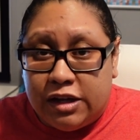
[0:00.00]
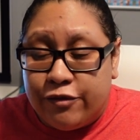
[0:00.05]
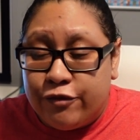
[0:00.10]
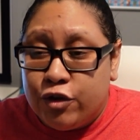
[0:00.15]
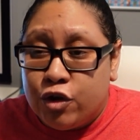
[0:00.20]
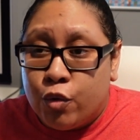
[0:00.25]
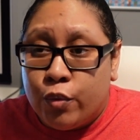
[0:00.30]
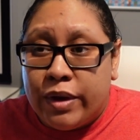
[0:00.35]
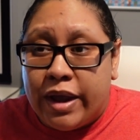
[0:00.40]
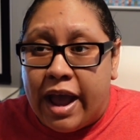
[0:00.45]
even
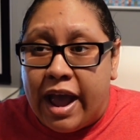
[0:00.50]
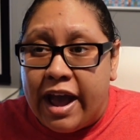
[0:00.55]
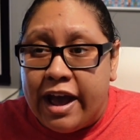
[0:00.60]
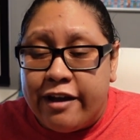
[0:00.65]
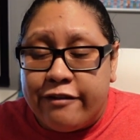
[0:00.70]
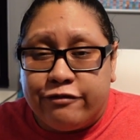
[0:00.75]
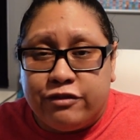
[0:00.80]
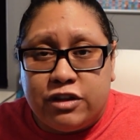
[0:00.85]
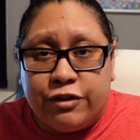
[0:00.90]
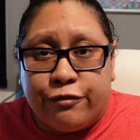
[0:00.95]
though we
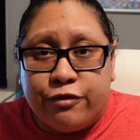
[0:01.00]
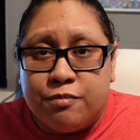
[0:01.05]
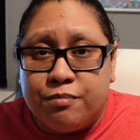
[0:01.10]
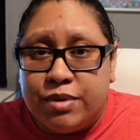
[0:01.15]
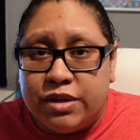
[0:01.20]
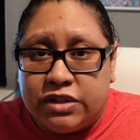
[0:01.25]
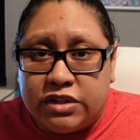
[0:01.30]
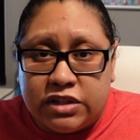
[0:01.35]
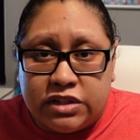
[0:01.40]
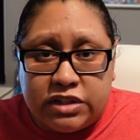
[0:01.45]
have different
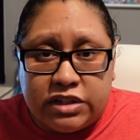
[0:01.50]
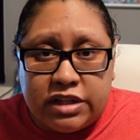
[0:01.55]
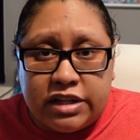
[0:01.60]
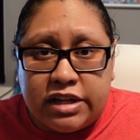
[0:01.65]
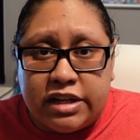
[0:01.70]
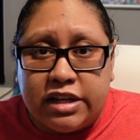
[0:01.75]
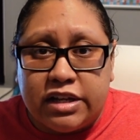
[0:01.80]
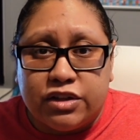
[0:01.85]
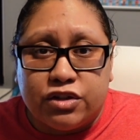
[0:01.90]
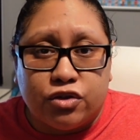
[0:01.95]

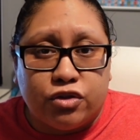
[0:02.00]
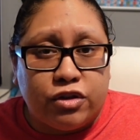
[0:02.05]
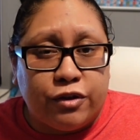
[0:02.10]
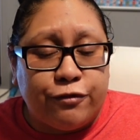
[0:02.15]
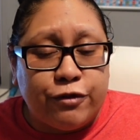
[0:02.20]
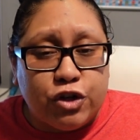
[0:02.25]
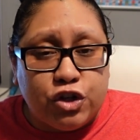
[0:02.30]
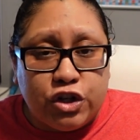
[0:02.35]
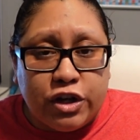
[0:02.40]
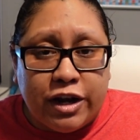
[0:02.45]
businesses or
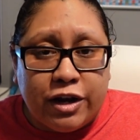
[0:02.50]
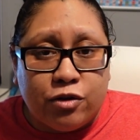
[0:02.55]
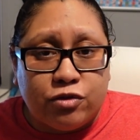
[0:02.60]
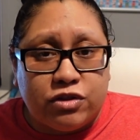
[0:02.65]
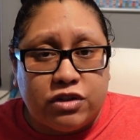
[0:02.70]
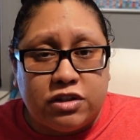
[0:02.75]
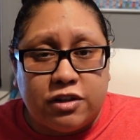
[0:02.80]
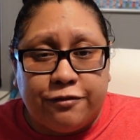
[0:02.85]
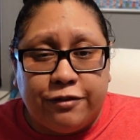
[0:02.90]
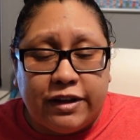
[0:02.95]
different channels
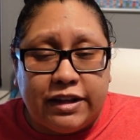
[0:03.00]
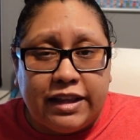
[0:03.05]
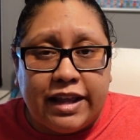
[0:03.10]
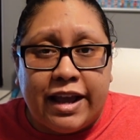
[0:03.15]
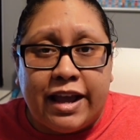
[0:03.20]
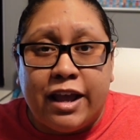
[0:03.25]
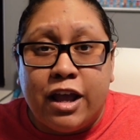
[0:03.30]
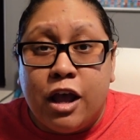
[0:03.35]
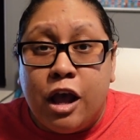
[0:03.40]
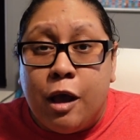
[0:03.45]
and stuff like
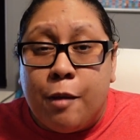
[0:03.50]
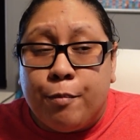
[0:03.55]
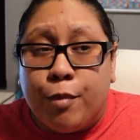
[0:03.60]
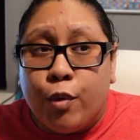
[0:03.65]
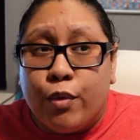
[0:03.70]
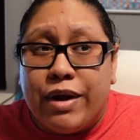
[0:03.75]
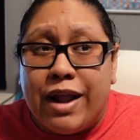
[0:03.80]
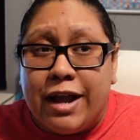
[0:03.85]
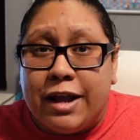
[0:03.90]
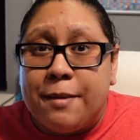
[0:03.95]
that, but
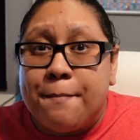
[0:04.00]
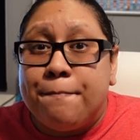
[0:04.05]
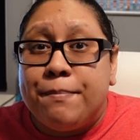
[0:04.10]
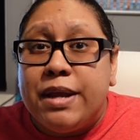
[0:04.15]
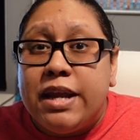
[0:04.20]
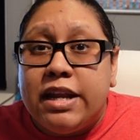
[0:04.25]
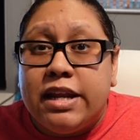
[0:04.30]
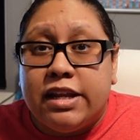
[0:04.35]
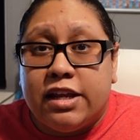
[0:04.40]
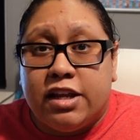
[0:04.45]
we're not
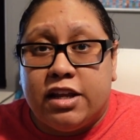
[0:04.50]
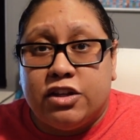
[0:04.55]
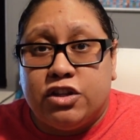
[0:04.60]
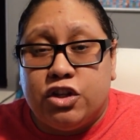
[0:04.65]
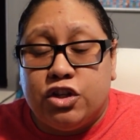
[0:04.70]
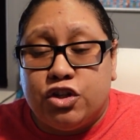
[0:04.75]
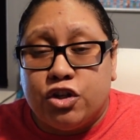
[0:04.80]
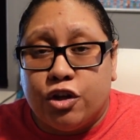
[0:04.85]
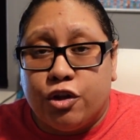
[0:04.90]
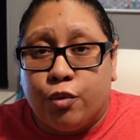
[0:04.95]
competing against
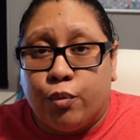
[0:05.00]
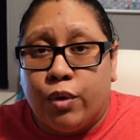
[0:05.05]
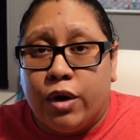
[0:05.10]
each other.